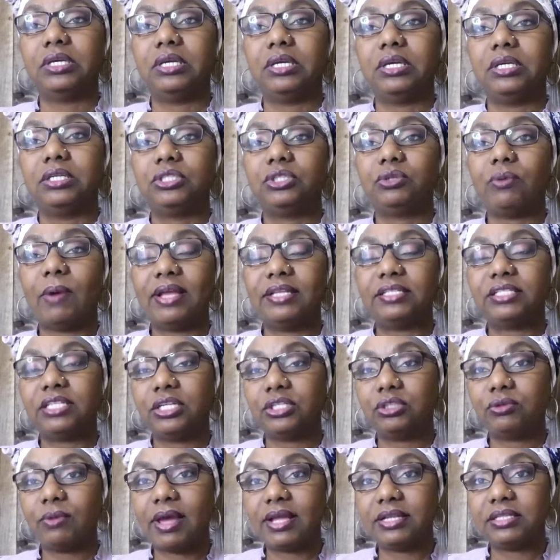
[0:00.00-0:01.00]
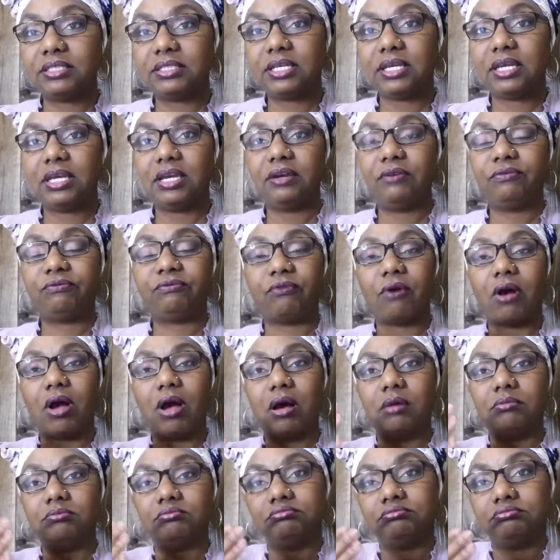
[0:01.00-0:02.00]
2020
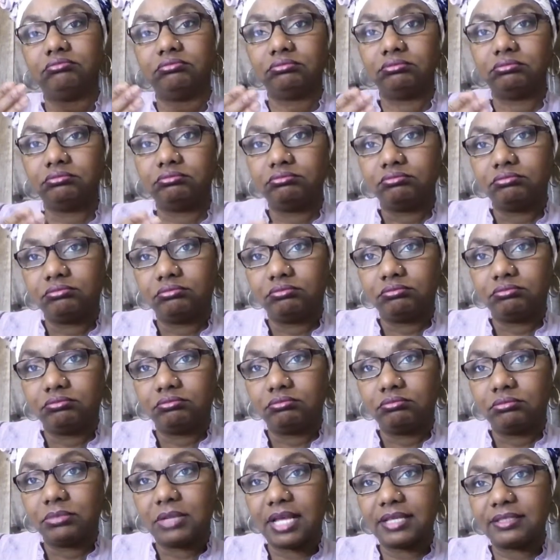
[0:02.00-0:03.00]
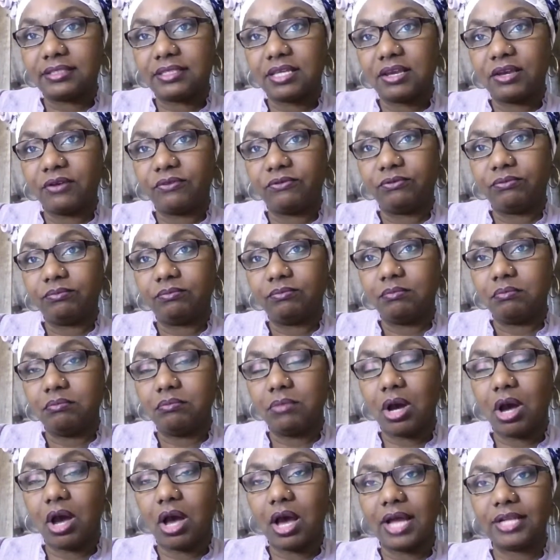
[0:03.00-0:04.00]
from, let's say,
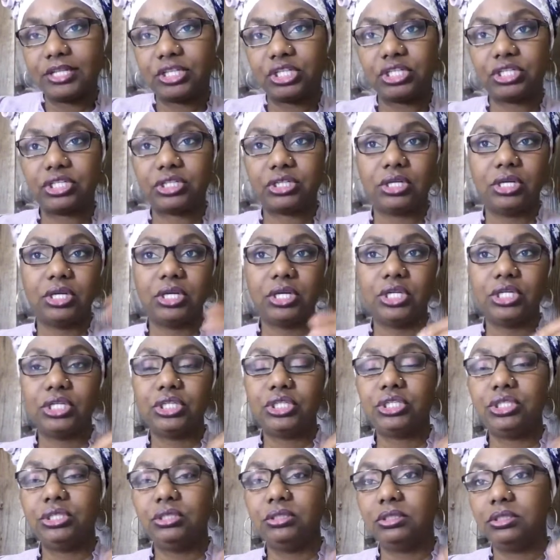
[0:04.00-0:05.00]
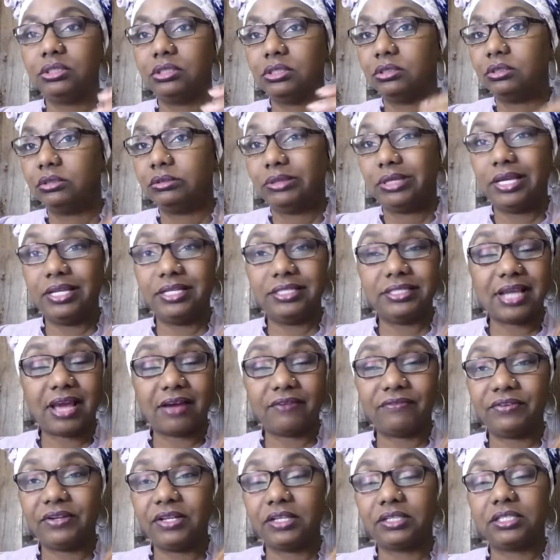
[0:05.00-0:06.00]
March,
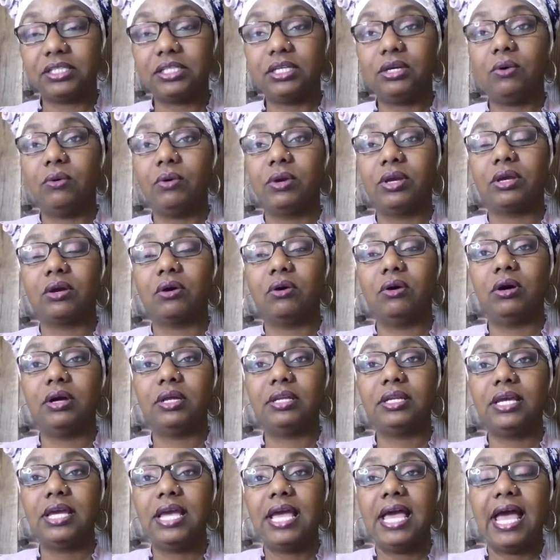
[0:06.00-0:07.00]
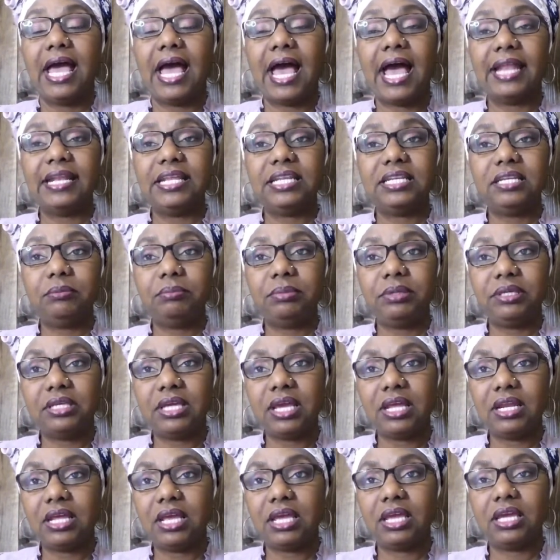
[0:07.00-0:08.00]
indefinitely going on. And in the
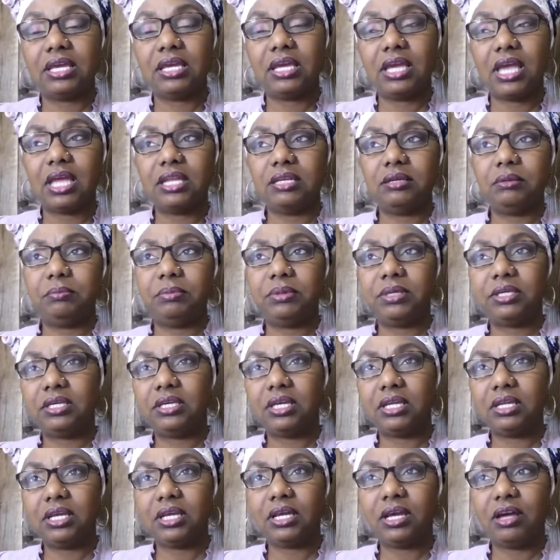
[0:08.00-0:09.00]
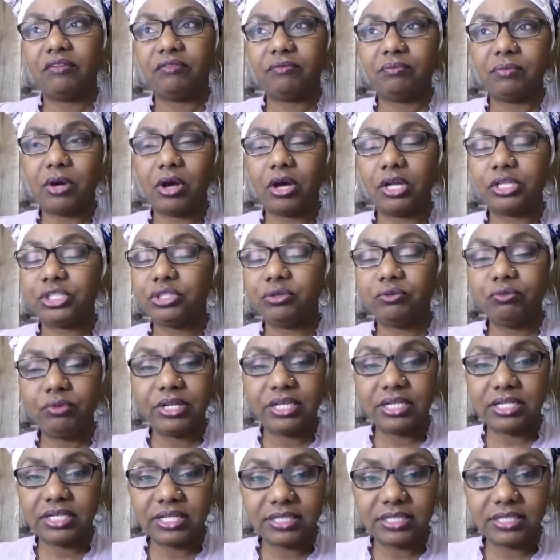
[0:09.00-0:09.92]
beginning of March, you really didn't